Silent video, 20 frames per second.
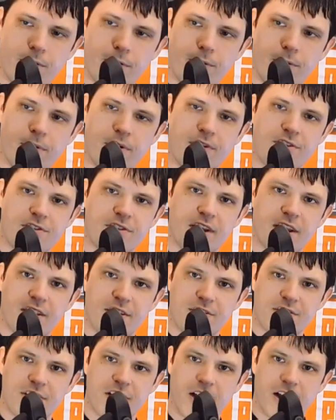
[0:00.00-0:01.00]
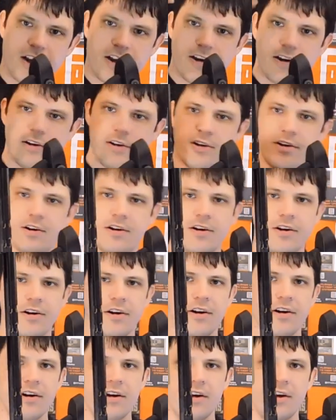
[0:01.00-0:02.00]
or extend the stock.
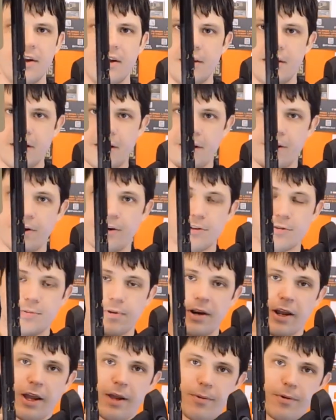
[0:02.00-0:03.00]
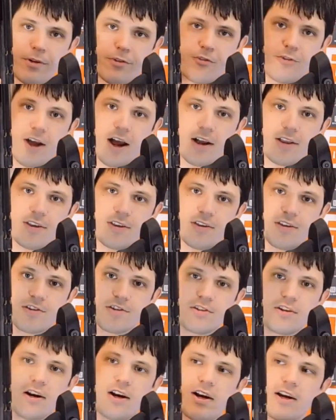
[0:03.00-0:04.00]
Now you notice when I retracted the
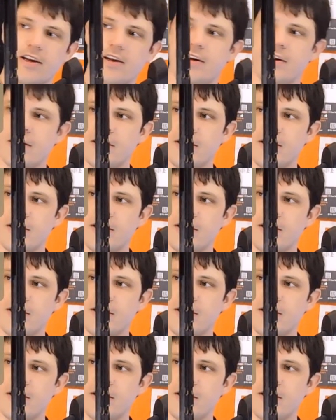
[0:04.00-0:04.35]
stock,